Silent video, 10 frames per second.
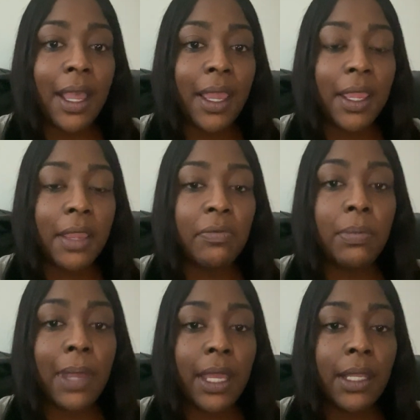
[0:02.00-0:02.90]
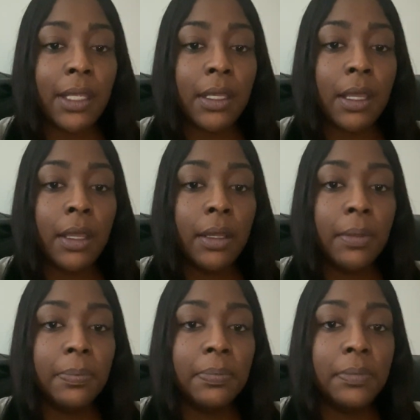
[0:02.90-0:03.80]
Hi everybody.
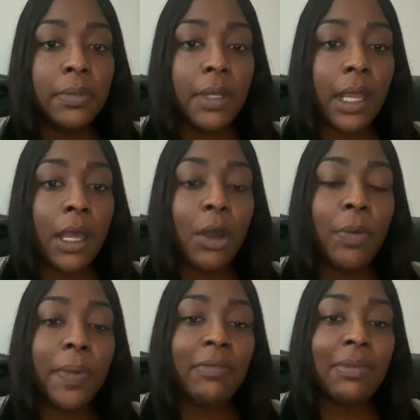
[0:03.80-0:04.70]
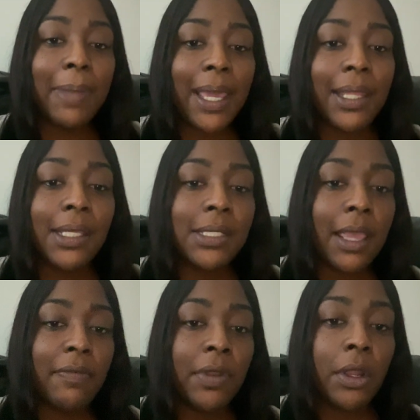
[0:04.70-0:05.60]
I hope everybody is
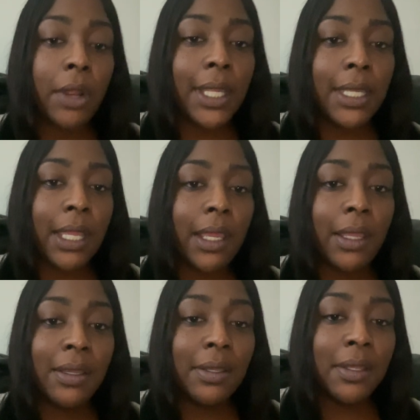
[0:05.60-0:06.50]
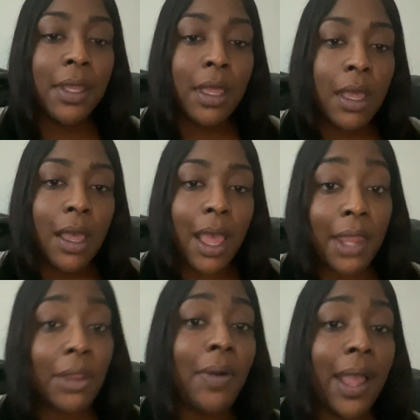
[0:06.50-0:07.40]
having a great day. I
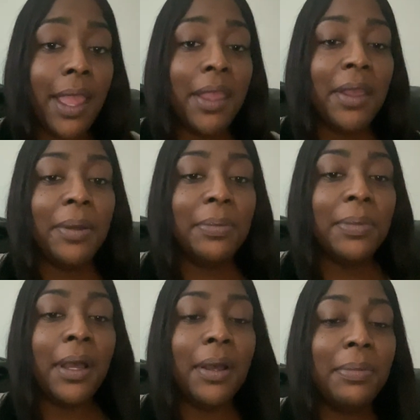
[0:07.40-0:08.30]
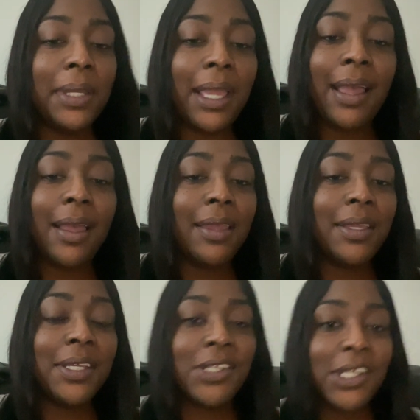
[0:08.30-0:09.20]
know I am.
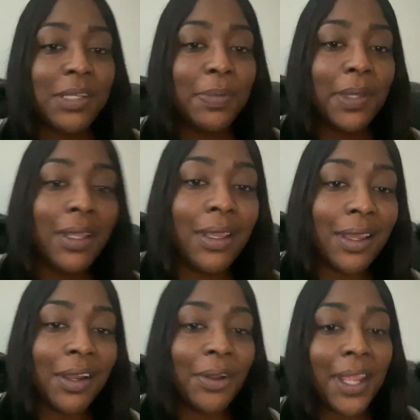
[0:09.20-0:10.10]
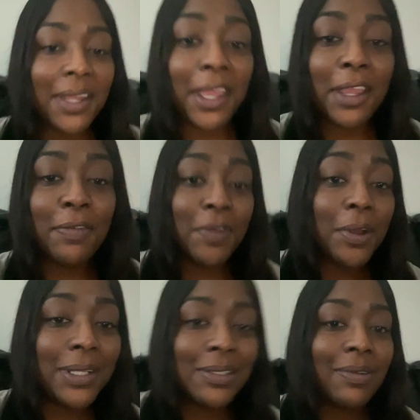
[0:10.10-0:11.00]
It's just been a great day. Even
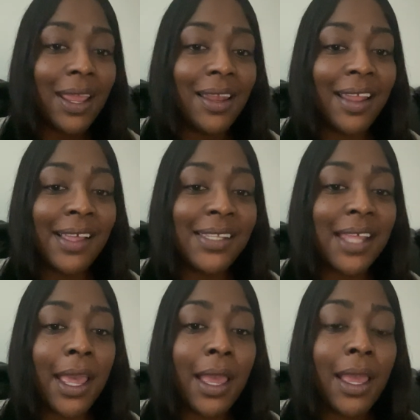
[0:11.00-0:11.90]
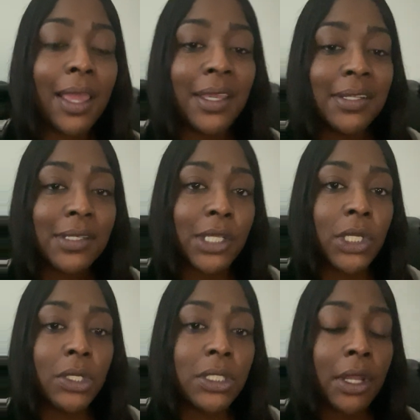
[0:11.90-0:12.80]
though it's raining outside, it
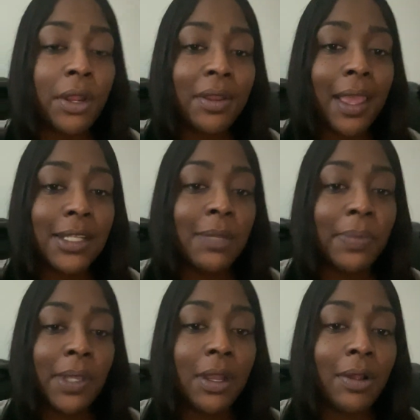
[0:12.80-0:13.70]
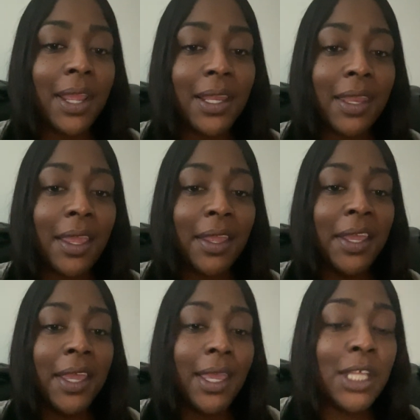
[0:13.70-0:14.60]
still turned out to be a great day,
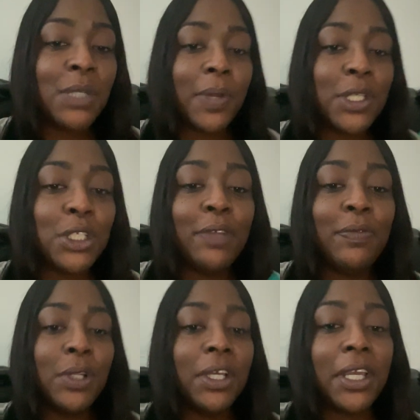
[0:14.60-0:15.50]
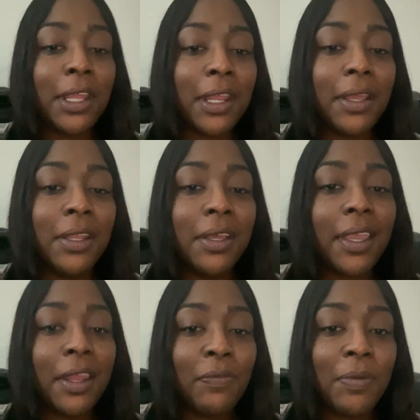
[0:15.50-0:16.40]
especially if you look
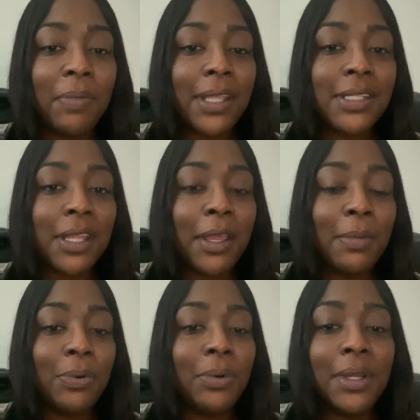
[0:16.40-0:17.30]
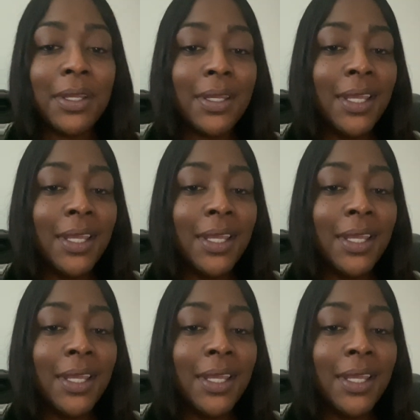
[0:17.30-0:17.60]
at it from that standpoint.